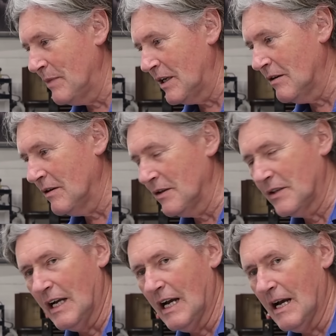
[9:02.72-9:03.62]
because
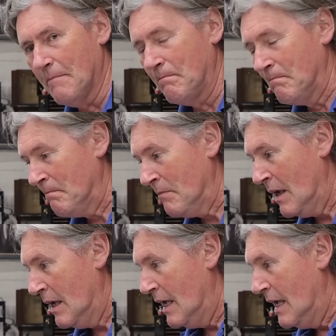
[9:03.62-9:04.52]

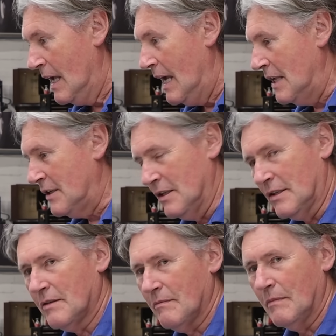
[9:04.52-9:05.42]
it
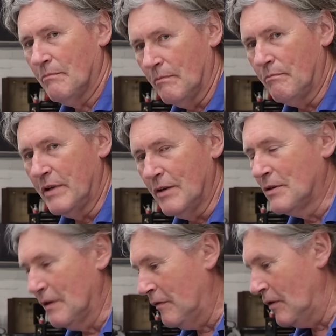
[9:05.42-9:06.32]
is
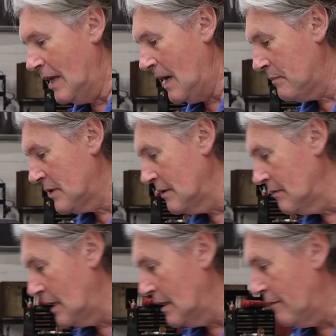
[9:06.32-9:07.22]
beautiful,
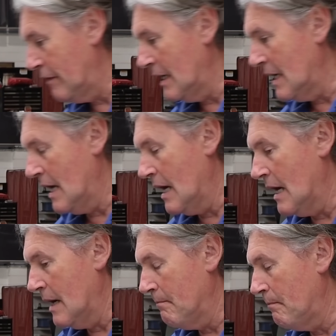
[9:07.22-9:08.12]
absolutely lovely.
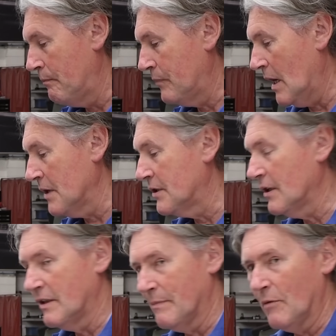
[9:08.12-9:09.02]
I
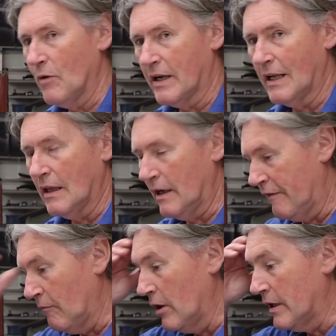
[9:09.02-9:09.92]
started my working
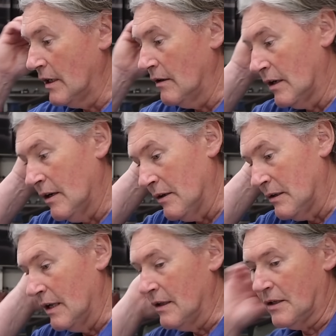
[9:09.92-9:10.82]
life working on cars
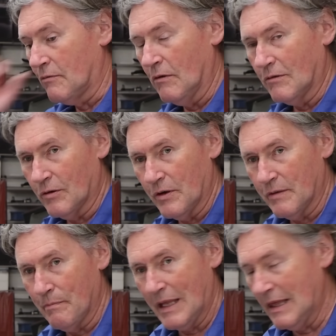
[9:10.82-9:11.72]
like this, Rolls-Royce
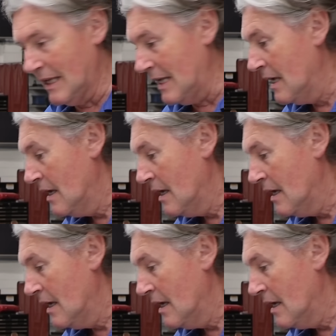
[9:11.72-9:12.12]
and Bentley.